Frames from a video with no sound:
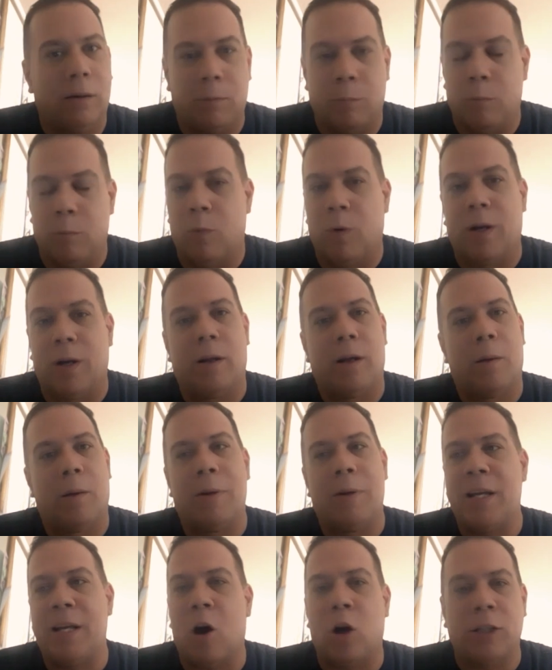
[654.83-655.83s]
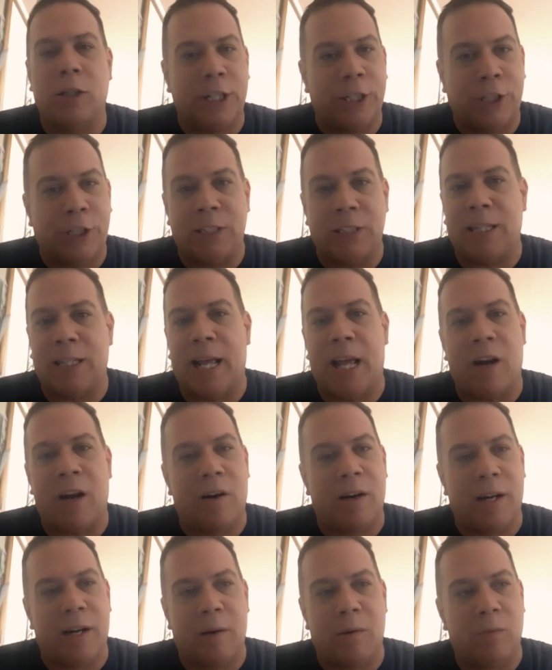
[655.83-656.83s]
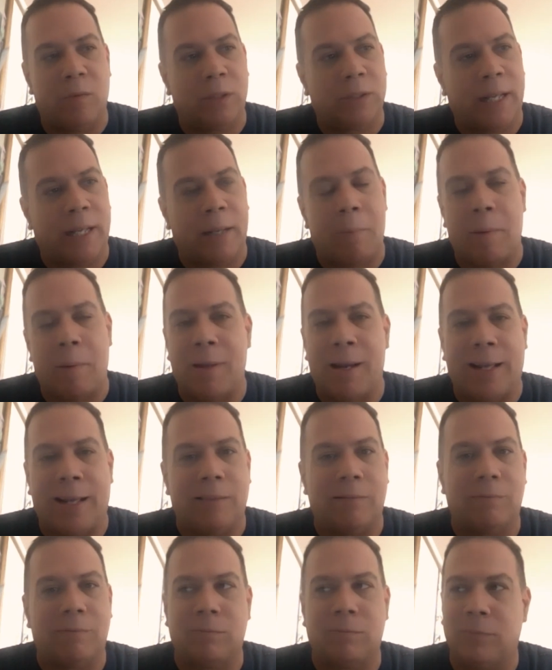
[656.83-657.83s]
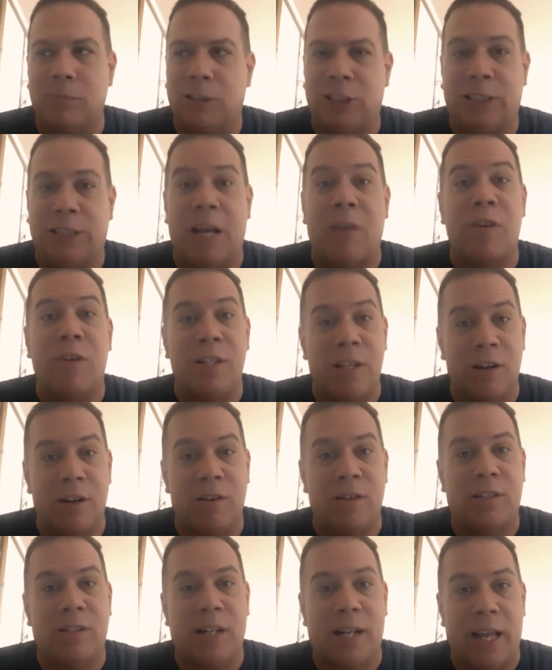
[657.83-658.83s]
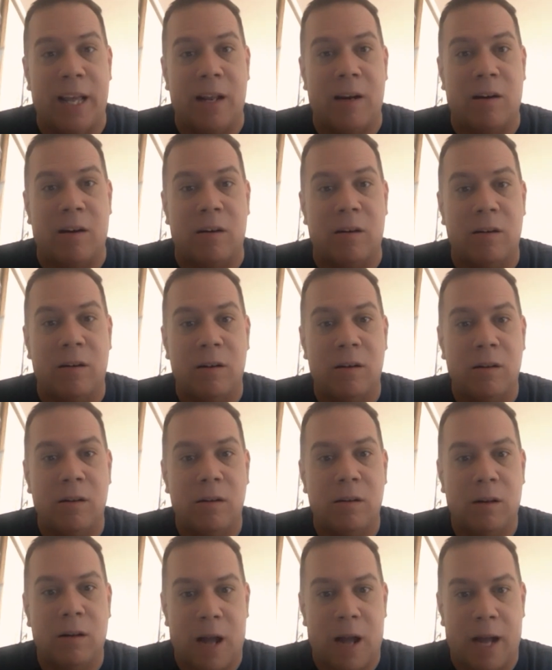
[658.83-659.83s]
what? How many auditions later? And then was like maybe like 7 years later, I